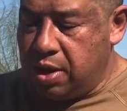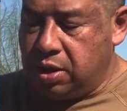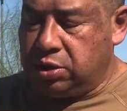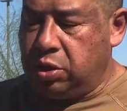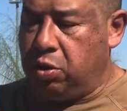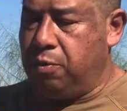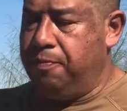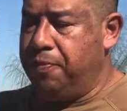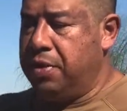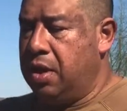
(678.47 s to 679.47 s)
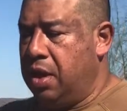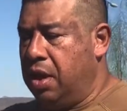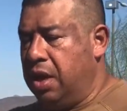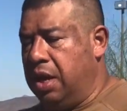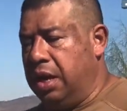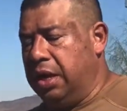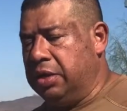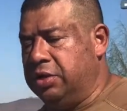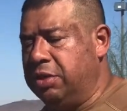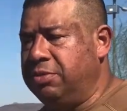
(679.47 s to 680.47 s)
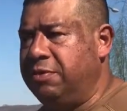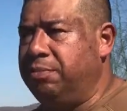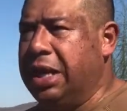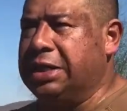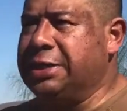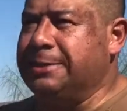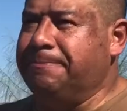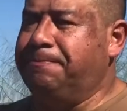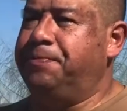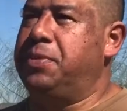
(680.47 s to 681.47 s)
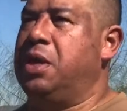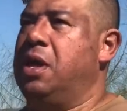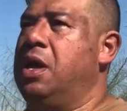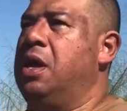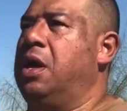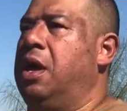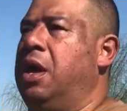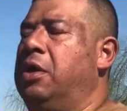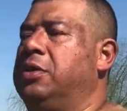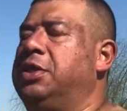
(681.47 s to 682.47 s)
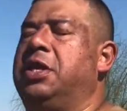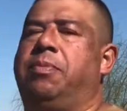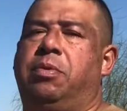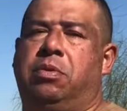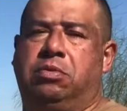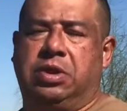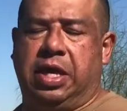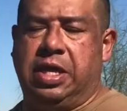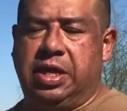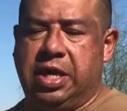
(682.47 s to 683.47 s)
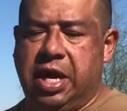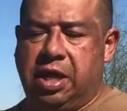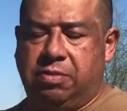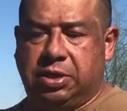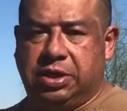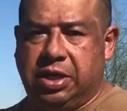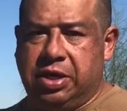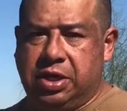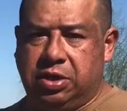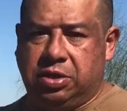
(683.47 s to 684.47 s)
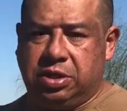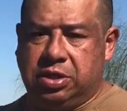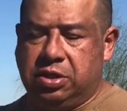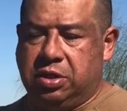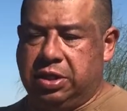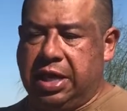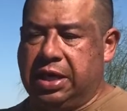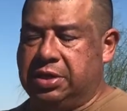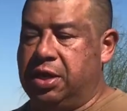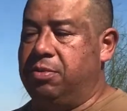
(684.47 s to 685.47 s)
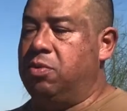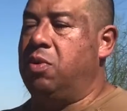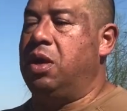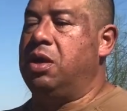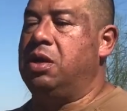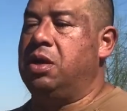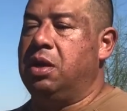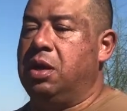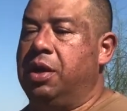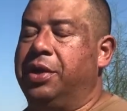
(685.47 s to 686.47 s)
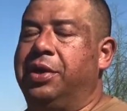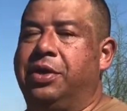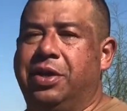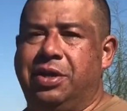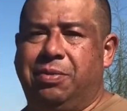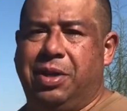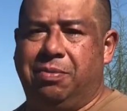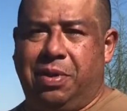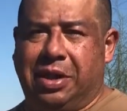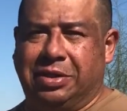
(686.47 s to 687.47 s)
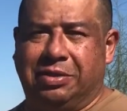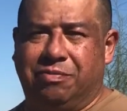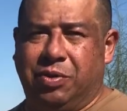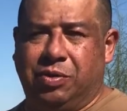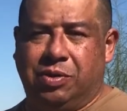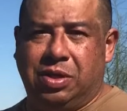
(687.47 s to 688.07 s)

So, in terms of blessing, there's a couple, I think, key elements that you need to look at. Is number one, you need to be in a positive mood.